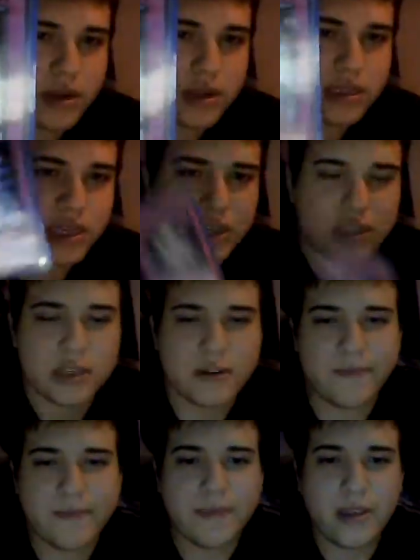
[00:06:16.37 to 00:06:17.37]

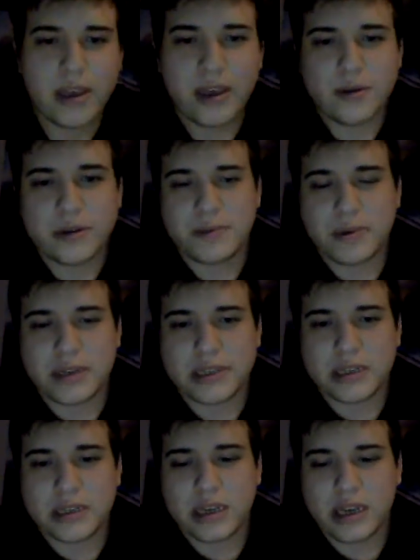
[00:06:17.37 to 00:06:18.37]
Meditation, which
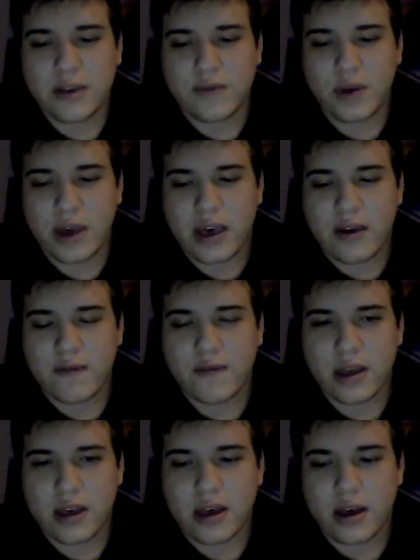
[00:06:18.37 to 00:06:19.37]
basically, if you have
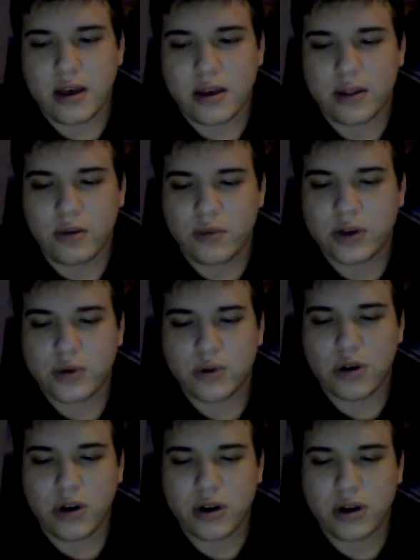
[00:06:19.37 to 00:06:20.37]
the ritual
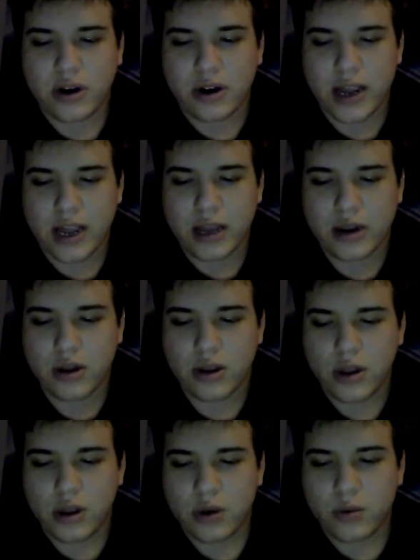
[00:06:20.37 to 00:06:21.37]
card in your hand,
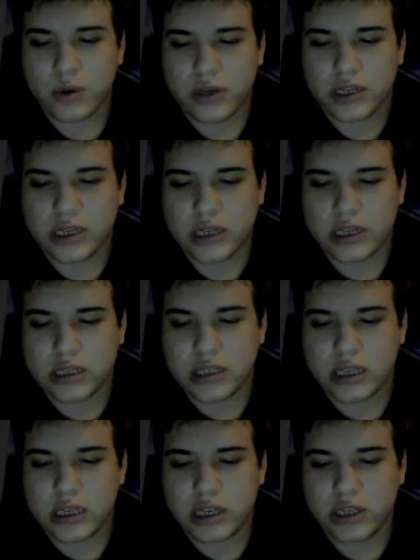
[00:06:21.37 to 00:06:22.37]
which is
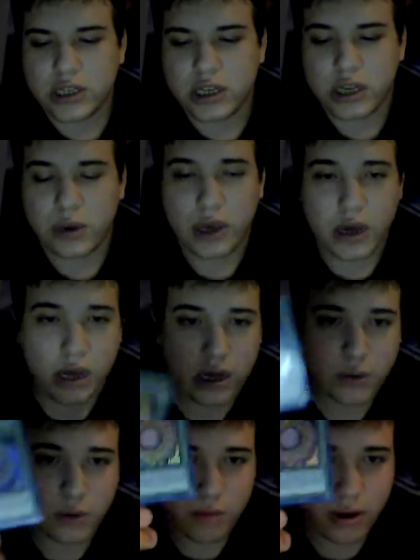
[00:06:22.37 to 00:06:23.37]
the Gishki
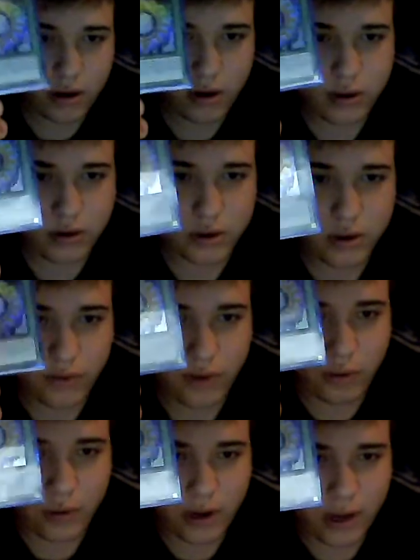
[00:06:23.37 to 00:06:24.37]
Aqua Mirror, go
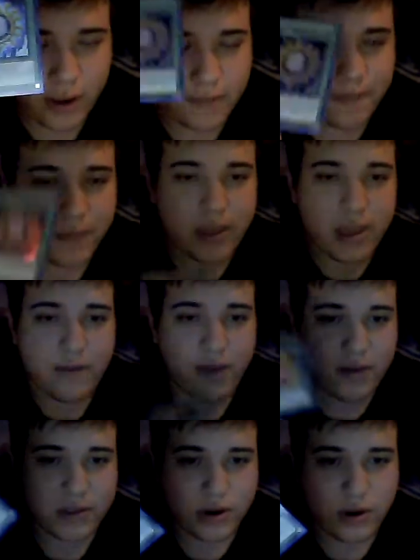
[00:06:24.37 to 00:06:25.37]
figure with the name. If you
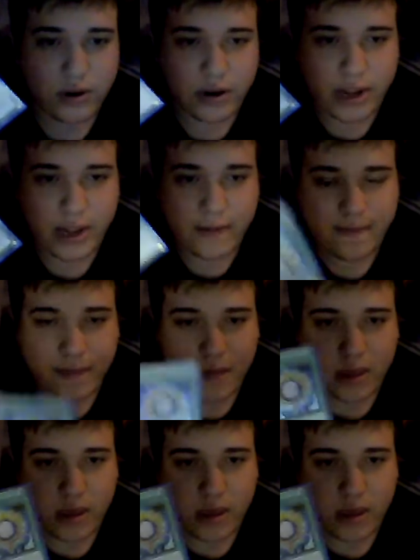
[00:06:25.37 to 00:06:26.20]
have this card in your hand,